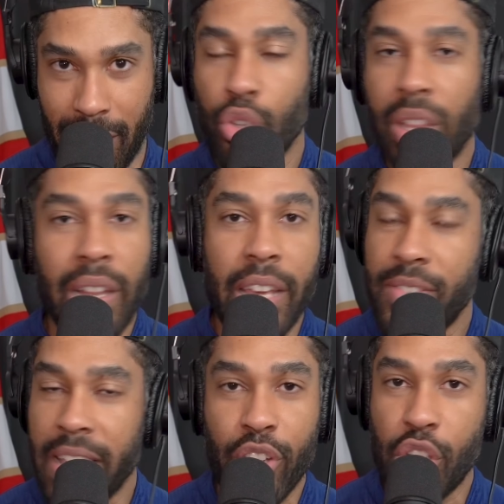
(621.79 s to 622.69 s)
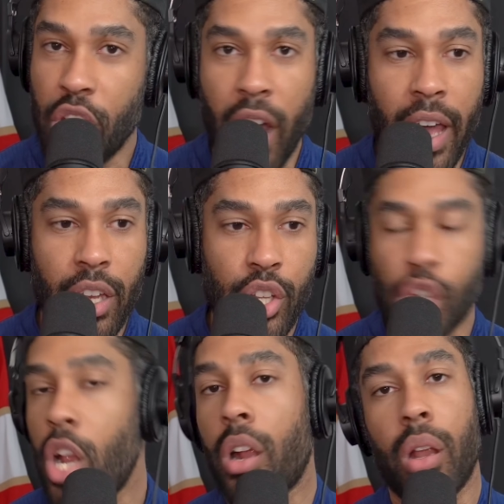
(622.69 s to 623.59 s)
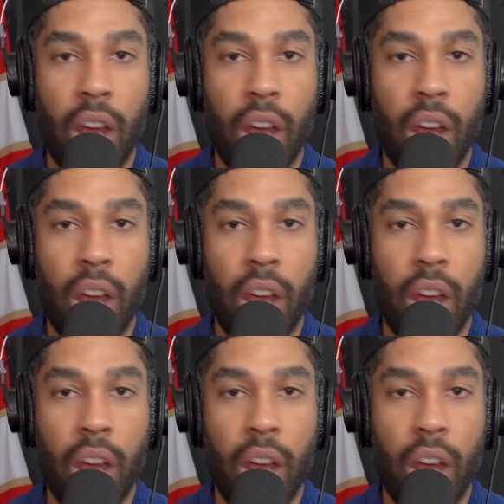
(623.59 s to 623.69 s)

Do the Leafs have a shot? Sure.